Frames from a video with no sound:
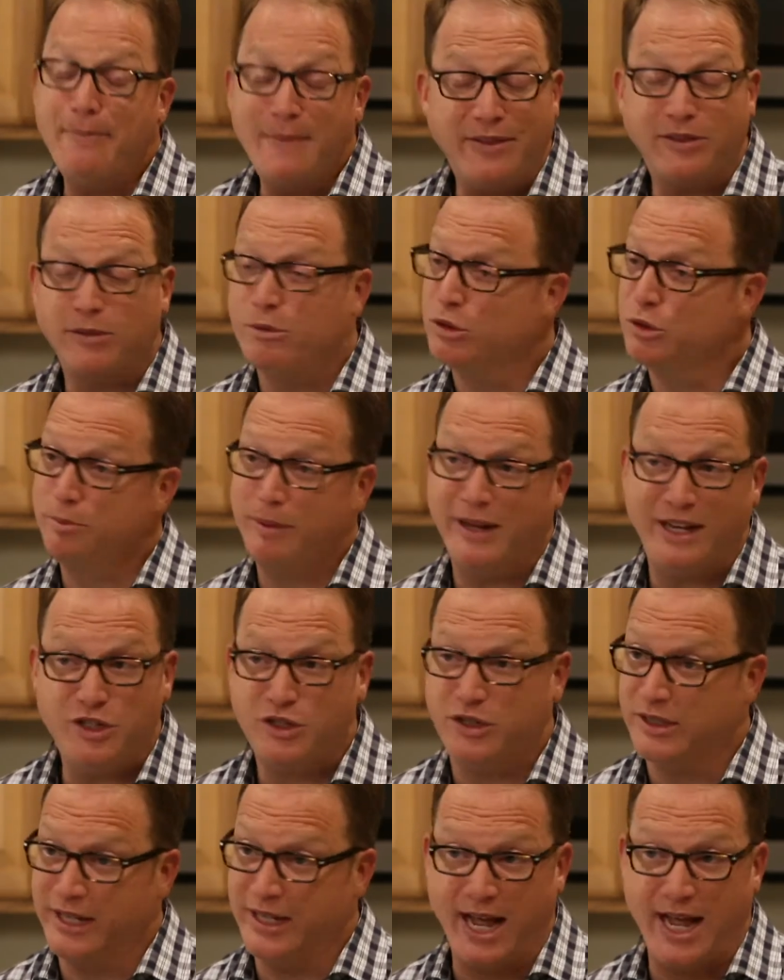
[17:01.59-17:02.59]
I'm not the most
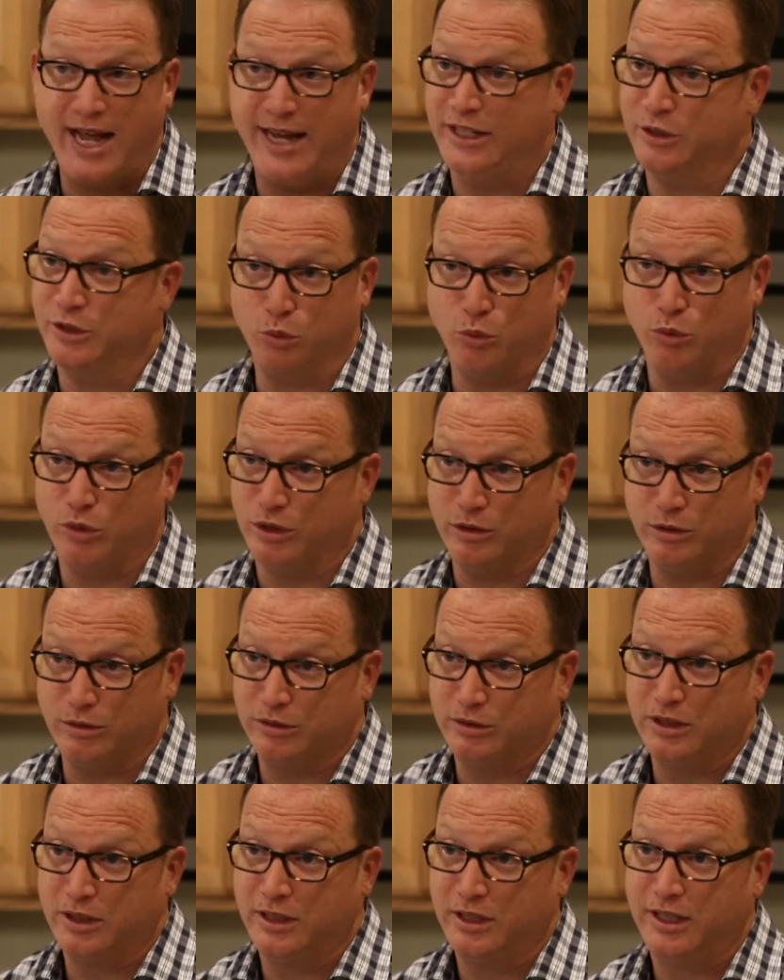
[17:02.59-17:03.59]
patient guy in the
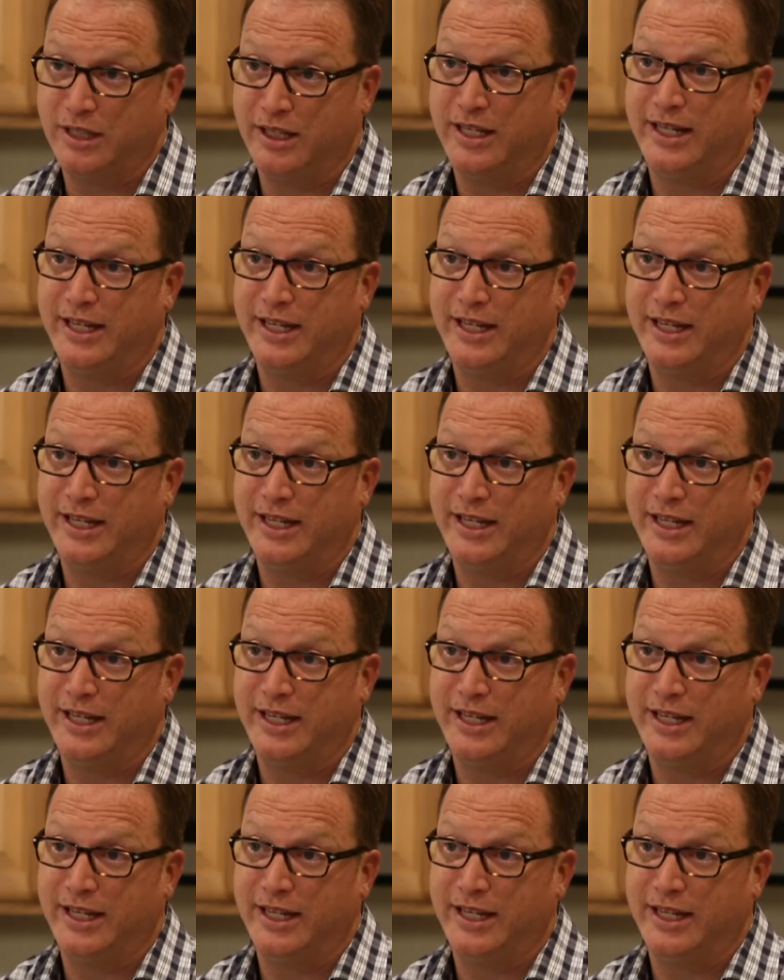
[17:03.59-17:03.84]
world.